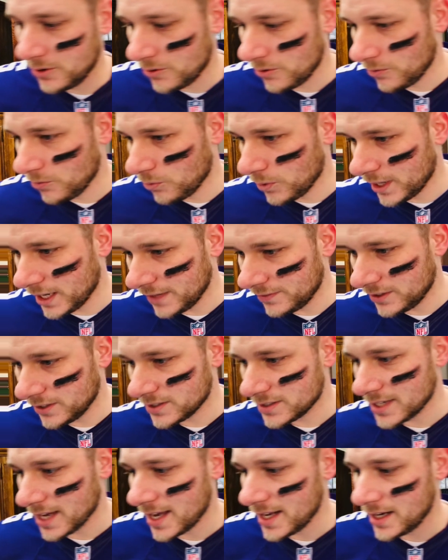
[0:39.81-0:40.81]
What I've
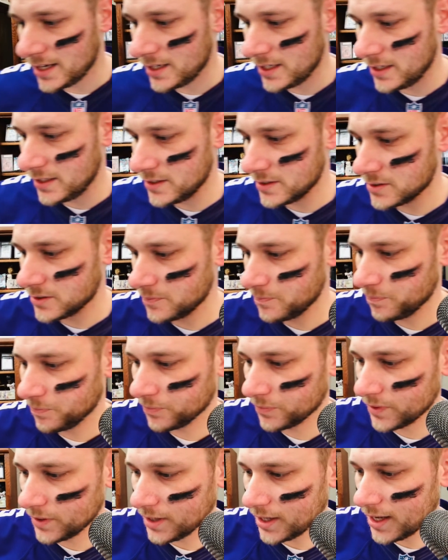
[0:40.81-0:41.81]
decided is
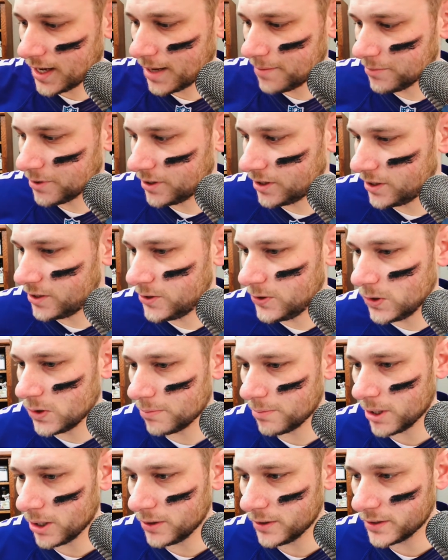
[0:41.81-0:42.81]
I'm gonna do
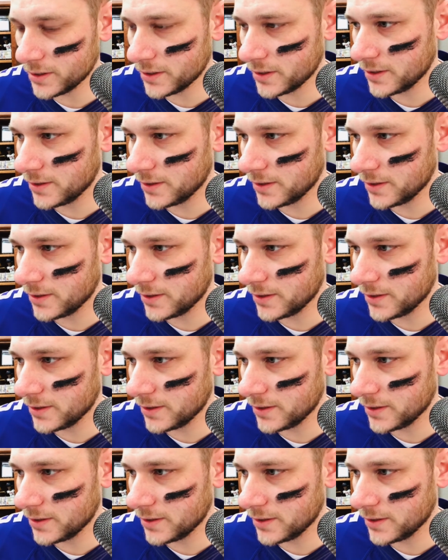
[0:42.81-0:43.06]
about